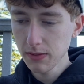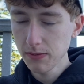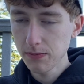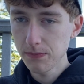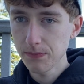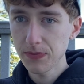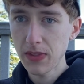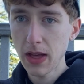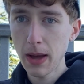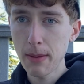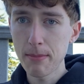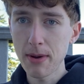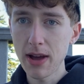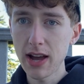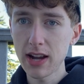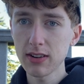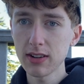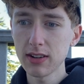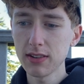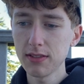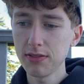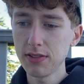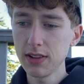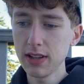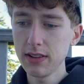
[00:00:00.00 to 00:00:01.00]
that
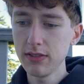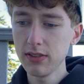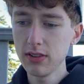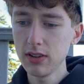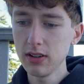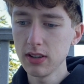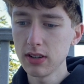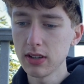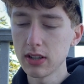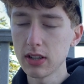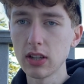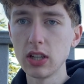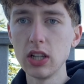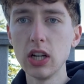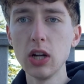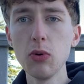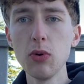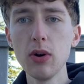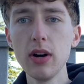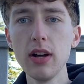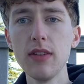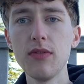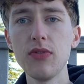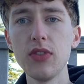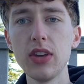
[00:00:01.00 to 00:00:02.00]
background flavor, you know
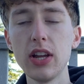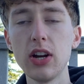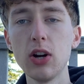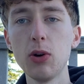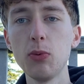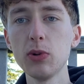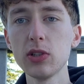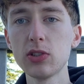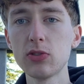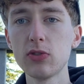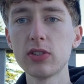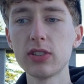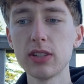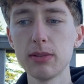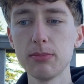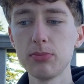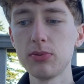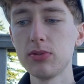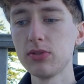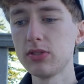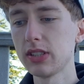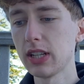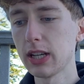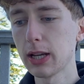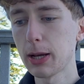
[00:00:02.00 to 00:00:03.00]
what? It almost
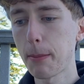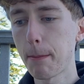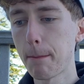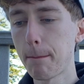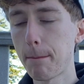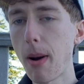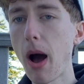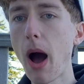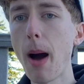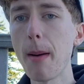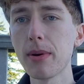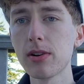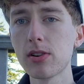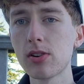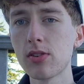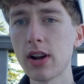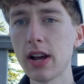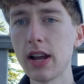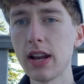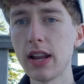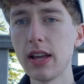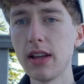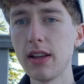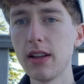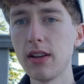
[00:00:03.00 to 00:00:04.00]
resembles
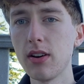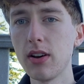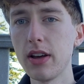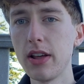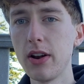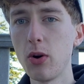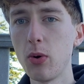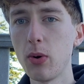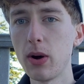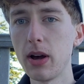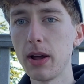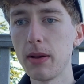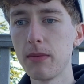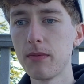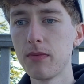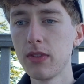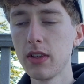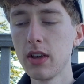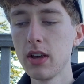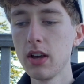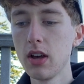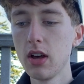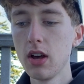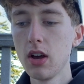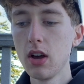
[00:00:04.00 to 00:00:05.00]
pomegranate in a way.
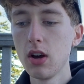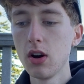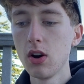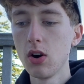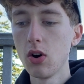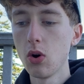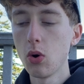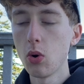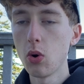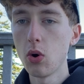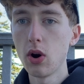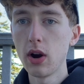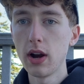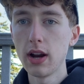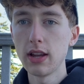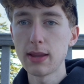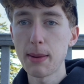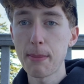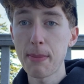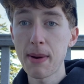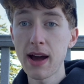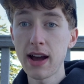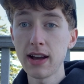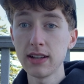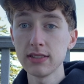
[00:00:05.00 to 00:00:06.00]
Or in the
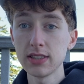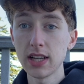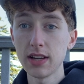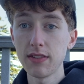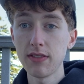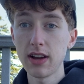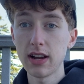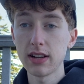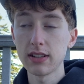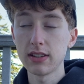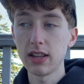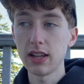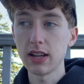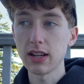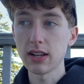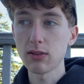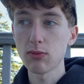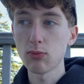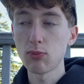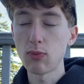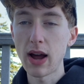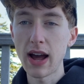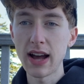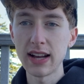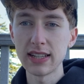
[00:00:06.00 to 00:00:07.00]
past, I've had
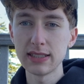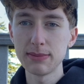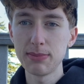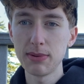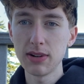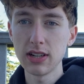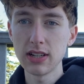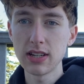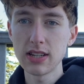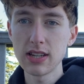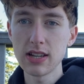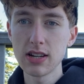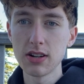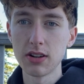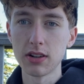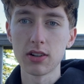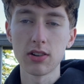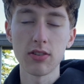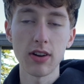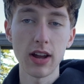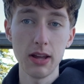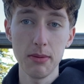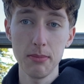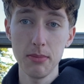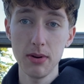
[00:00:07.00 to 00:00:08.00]
raspberry tea or
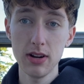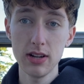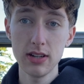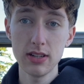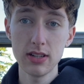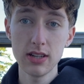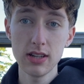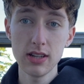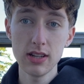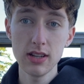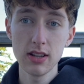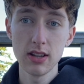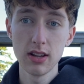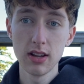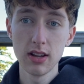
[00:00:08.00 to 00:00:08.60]
cranberry tea,